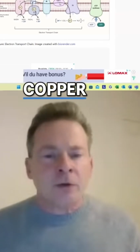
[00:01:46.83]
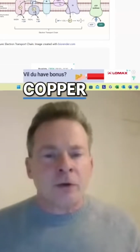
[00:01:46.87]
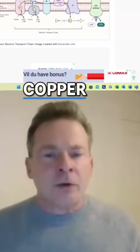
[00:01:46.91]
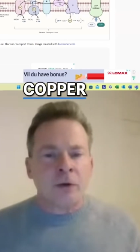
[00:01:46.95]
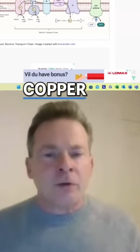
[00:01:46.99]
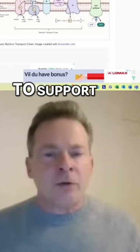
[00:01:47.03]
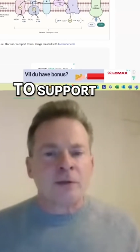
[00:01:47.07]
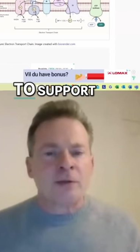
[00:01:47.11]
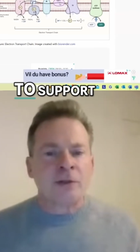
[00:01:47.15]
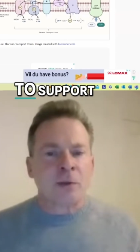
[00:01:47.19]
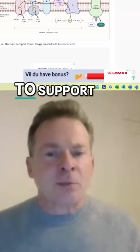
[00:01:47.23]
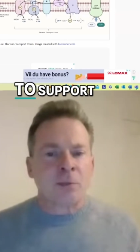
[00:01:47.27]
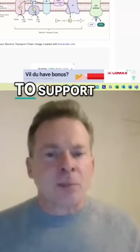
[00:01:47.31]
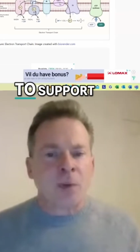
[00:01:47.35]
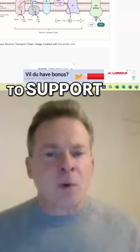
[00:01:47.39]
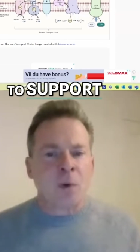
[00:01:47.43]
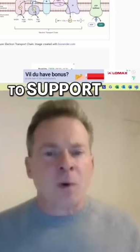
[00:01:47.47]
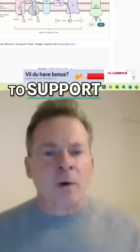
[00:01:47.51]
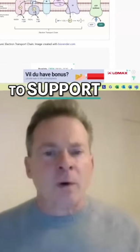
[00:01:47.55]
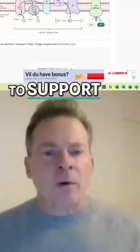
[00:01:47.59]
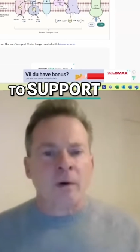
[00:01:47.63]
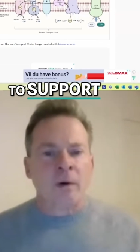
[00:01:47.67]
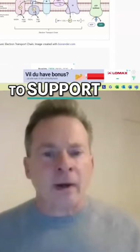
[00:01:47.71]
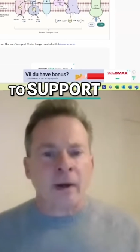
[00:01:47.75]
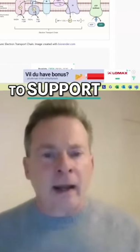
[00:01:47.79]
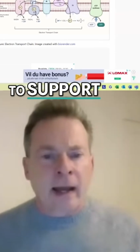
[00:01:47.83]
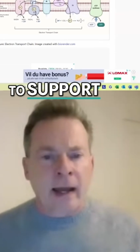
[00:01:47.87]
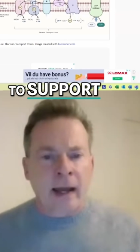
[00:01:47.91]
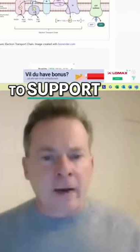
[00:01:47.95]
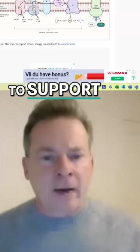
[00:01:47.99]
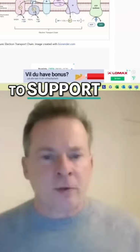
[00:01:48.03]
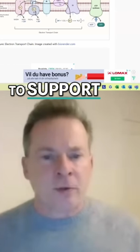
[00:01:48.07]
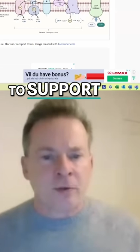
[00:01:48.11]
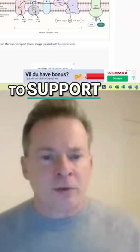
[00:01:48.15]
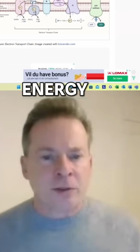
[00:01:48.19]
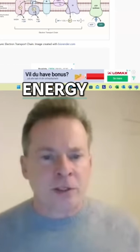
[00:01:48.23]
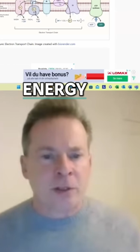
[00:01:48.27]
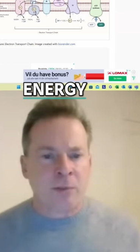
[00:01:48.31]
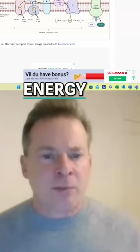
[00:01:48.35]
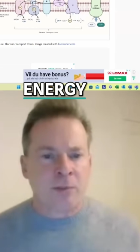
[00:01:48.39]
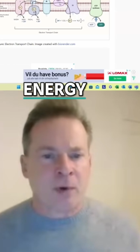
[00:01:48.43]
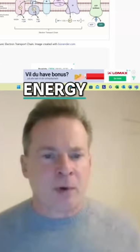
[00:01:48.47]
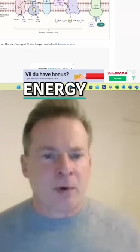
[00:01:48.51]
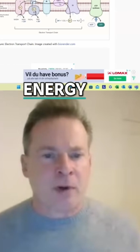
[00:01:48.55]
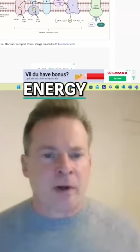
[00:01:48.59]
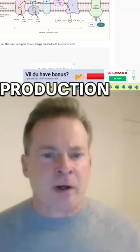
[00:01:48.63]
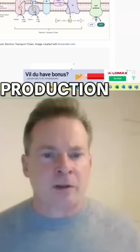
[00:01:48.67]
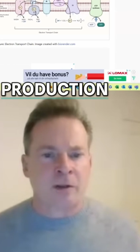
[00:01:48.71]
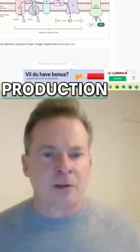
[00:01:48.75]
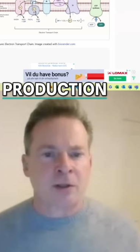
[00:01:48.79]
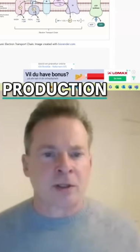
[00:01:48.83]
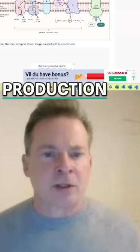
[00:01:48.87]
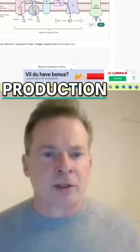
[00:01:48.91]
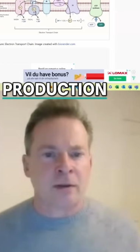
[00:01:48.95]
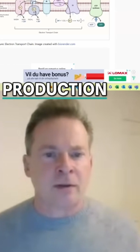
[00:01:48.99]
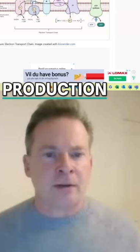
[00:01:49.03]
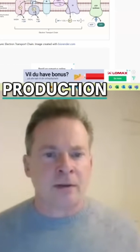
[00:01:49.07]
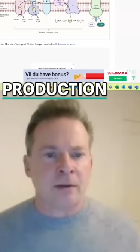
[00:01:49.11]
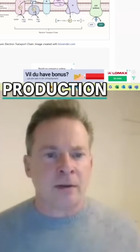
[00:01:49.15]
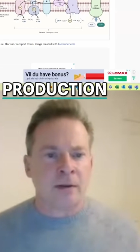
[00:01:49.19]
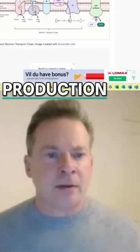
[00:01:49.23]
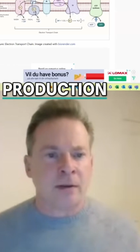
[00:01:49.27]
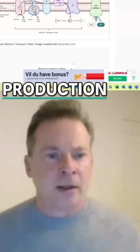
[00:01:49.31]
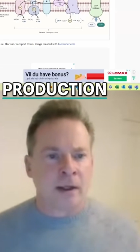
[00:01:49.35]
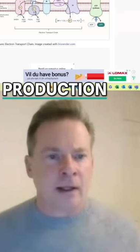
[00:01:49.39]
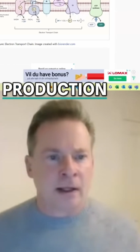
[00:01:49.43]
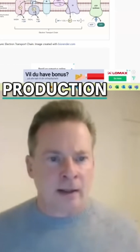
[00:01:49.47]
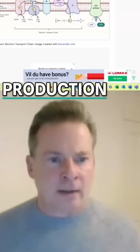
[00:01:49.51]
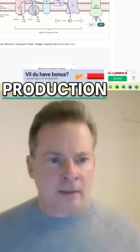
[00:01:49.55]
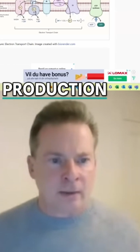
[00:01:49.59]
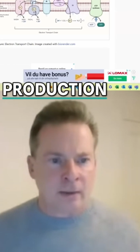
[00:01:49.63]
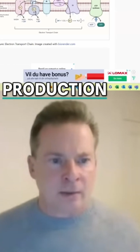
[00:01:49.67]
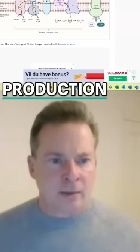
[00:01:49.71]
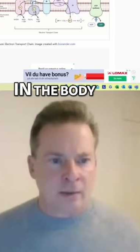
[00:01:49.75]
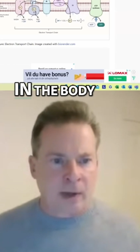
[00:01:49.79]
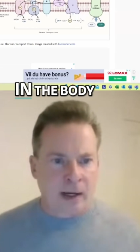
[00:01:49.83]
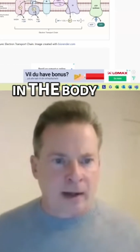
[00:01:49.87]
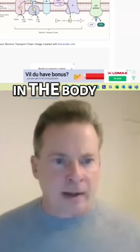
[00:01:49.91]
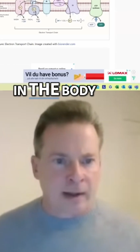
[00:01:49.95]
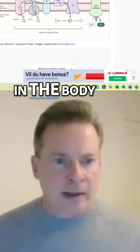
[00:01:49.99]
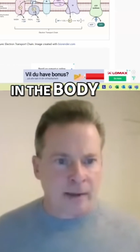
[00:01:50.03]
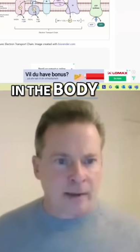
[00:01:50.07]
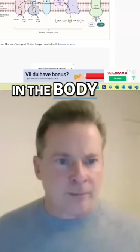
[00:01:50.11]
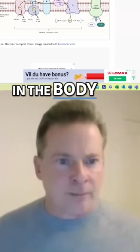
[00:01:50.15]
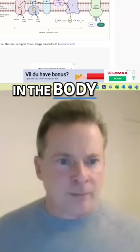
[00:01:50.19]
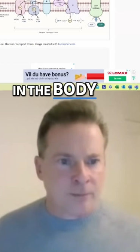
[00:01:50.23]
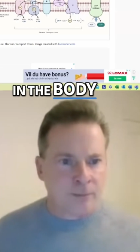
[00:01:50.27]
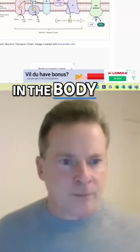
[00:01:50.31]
to support energy production in the body.